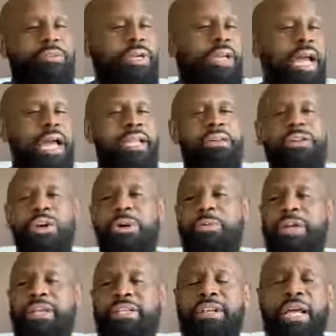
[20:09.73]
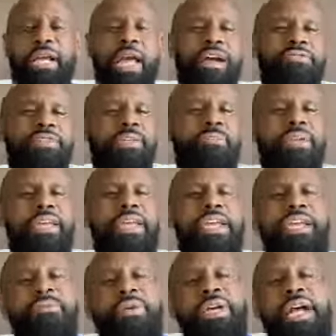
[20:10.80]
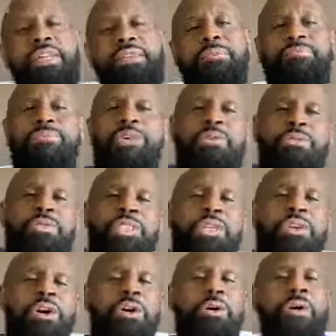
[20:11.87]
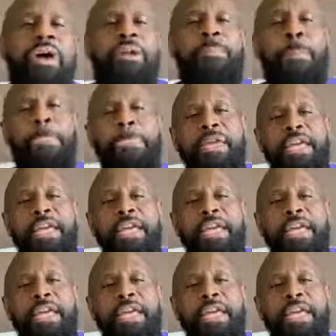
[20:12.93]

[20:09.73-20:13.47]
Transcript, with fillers: we got, you know, we have something to eat, we got the music on,